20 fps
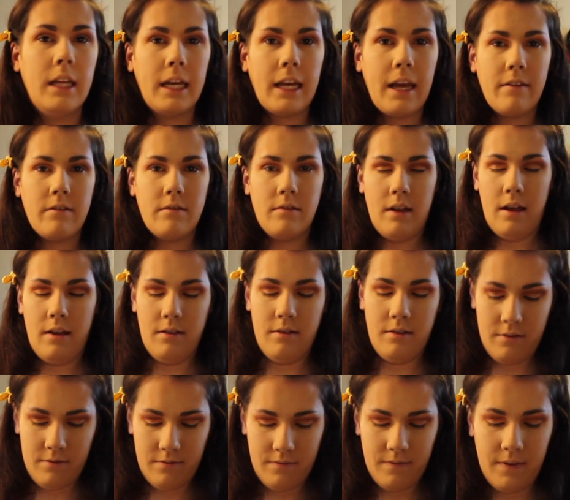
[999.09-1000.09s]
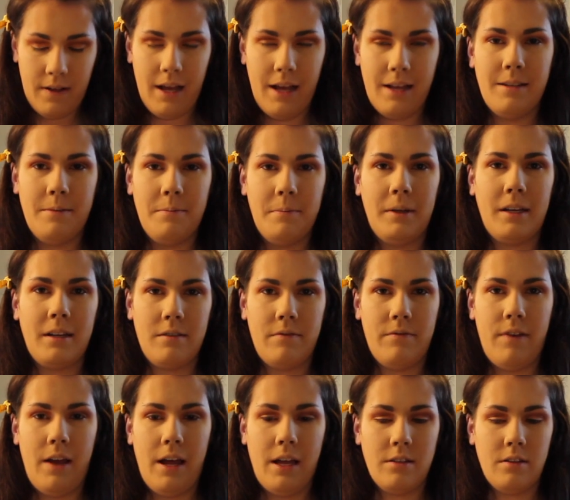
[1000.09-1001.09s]
Like, I'm like a
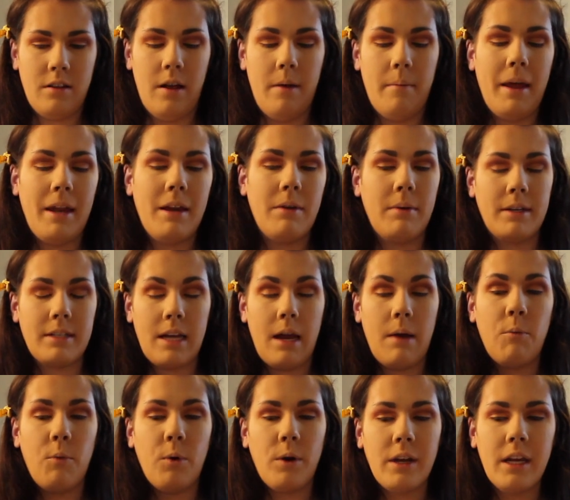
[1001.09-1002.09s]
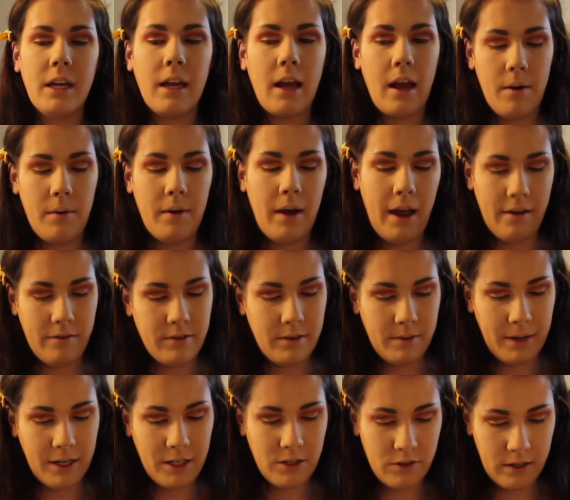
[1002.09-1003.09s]
fat slob. Anyways, I'm working out
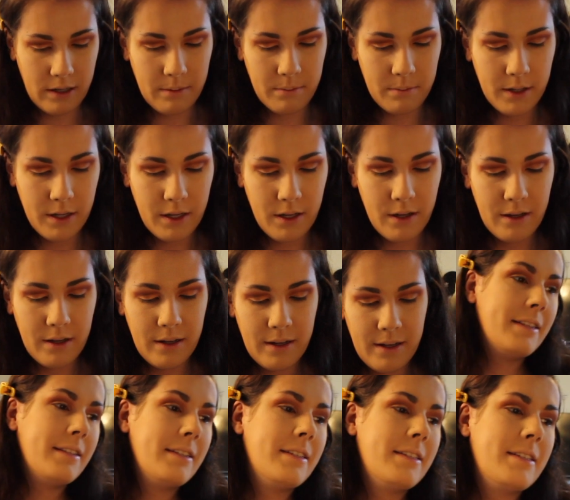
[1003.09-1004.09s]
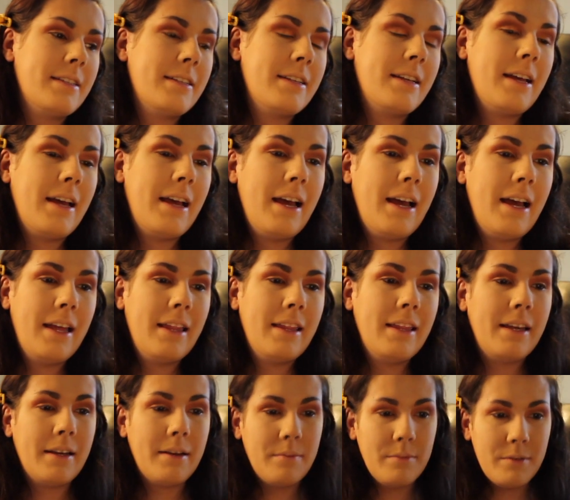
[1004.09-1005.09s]
after my trip, and I
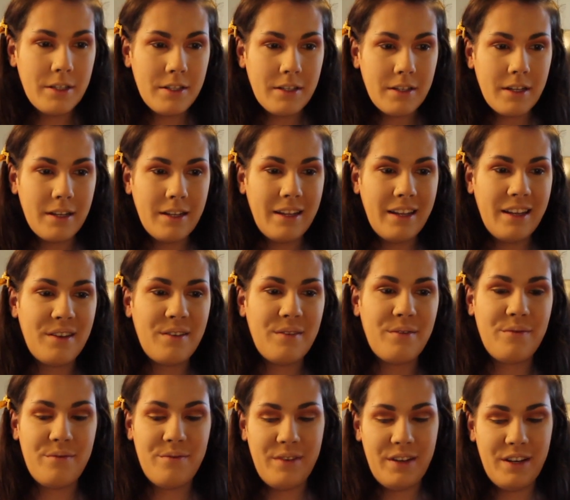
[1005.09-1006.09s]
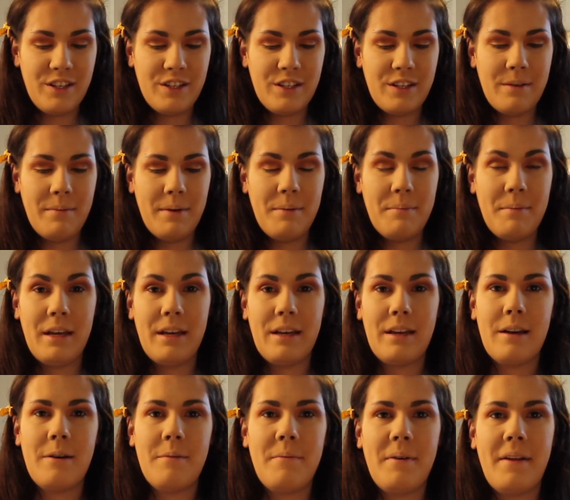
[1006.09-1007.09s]
think I'm just gonna like finish up my
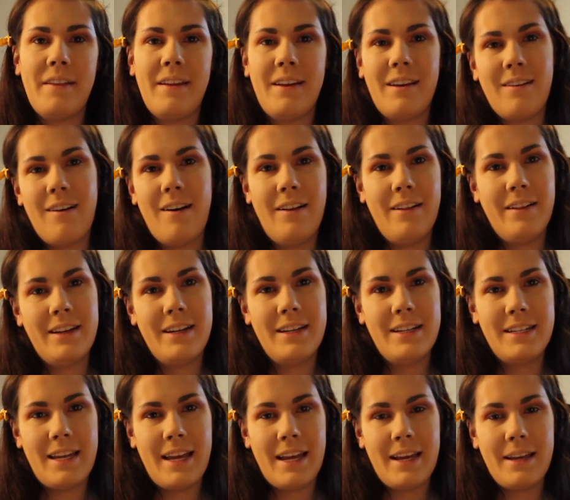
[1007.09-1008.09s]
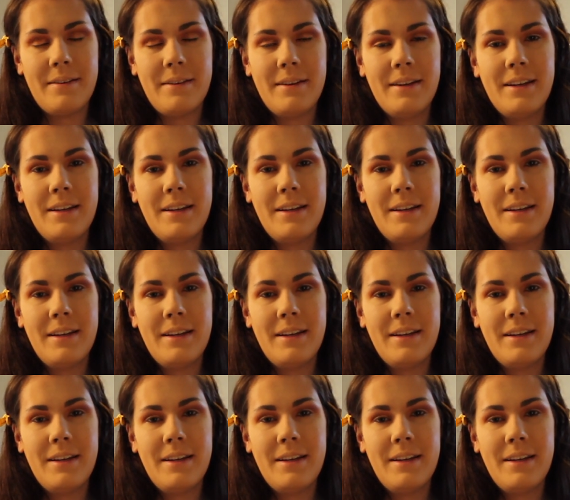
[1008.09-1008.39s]
makeup and then call it a day.